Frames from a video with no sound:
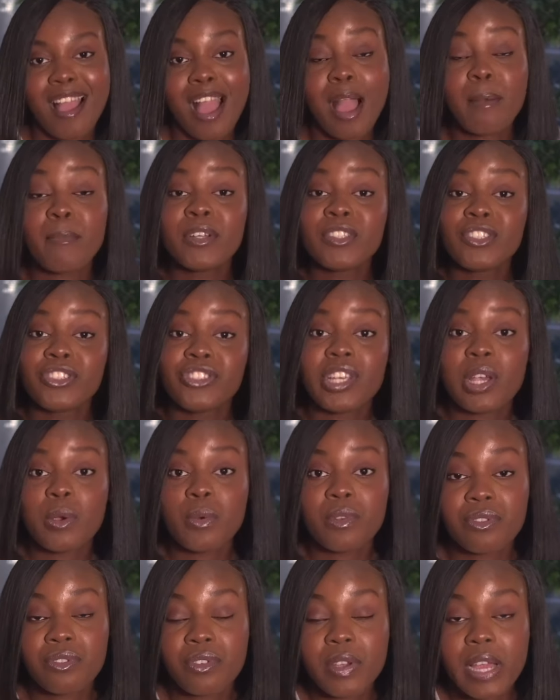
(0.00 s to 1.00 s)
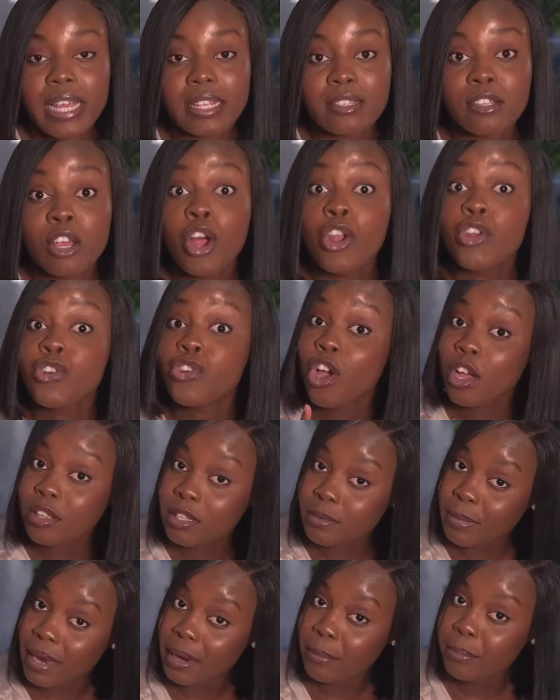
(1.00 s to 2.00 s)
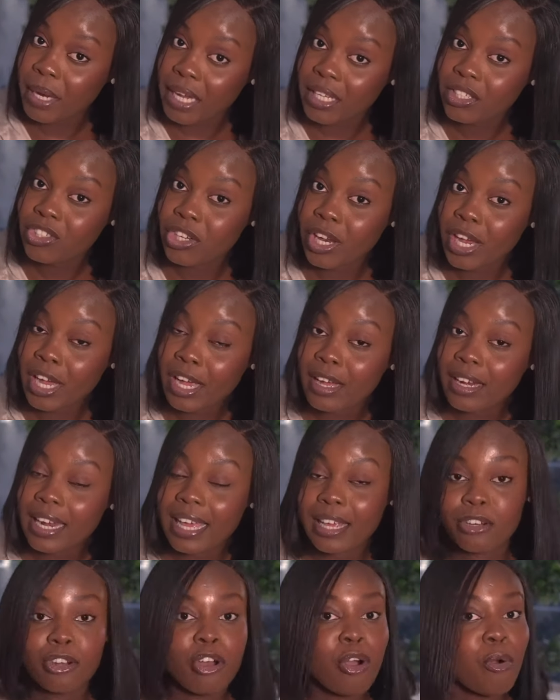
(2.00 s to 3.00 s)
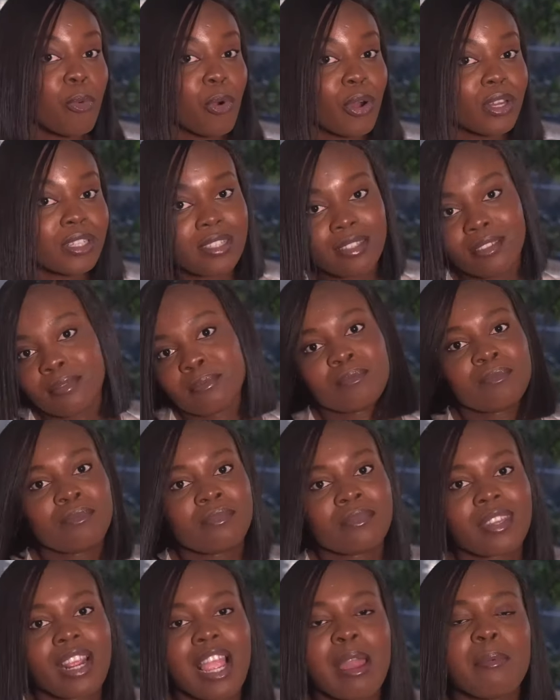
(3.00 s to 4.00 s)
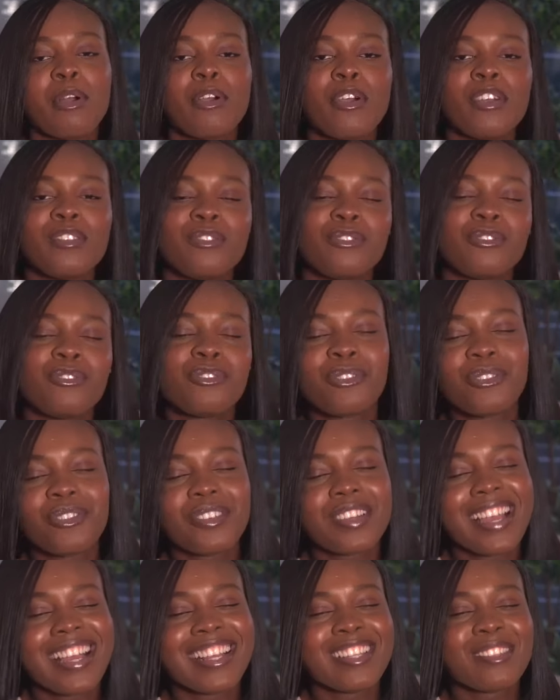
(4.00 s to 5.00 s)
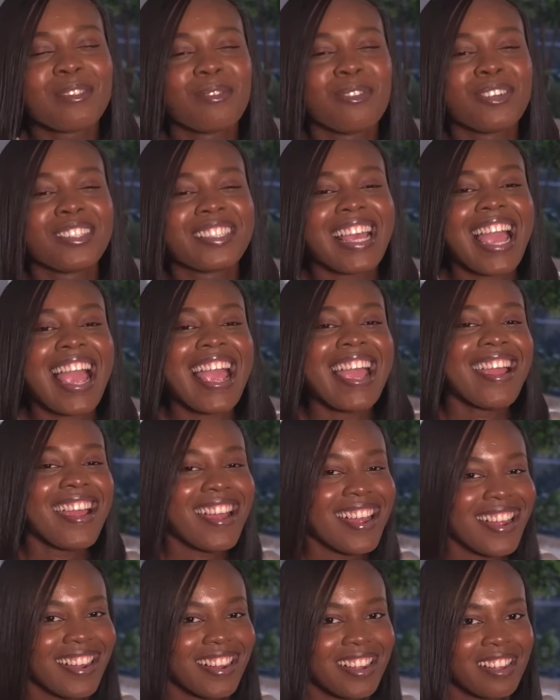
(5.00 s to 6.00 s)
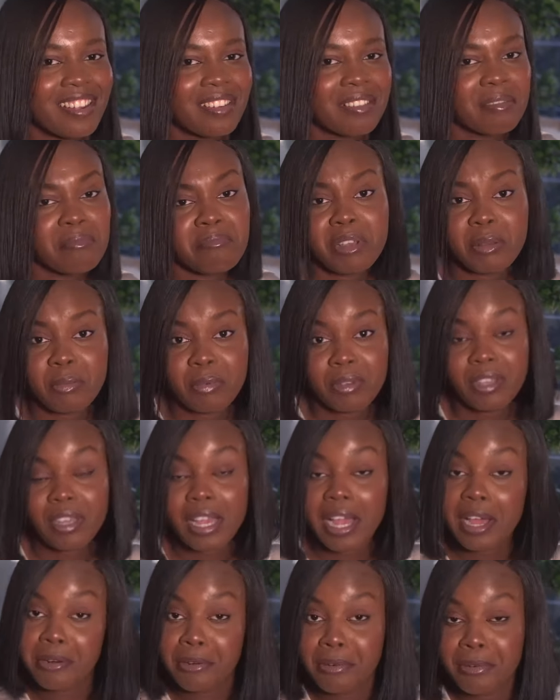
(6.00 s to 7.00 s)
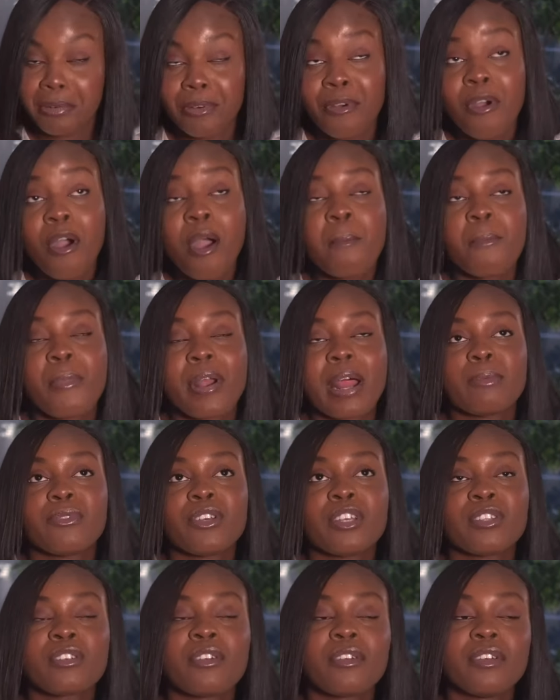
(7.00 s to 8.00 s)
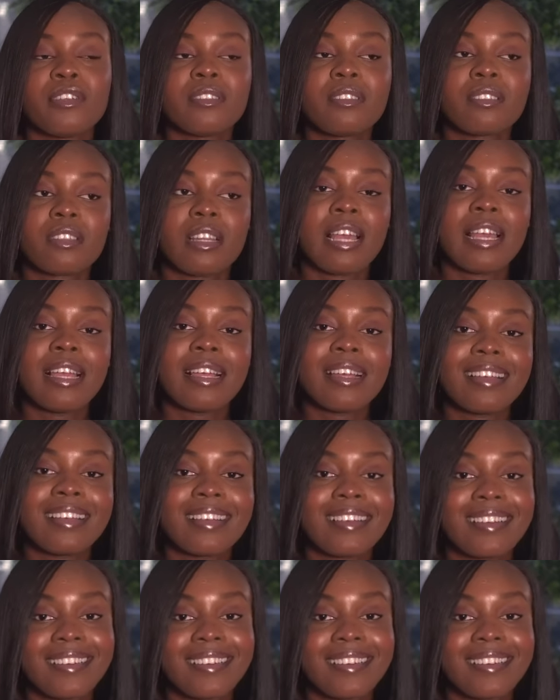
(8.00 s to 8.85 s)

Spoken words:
I'm going to share with you guys, not my paycheck, like not what I'm not going to show you guys what I earned, maybe, I don't know, but I'm just going to like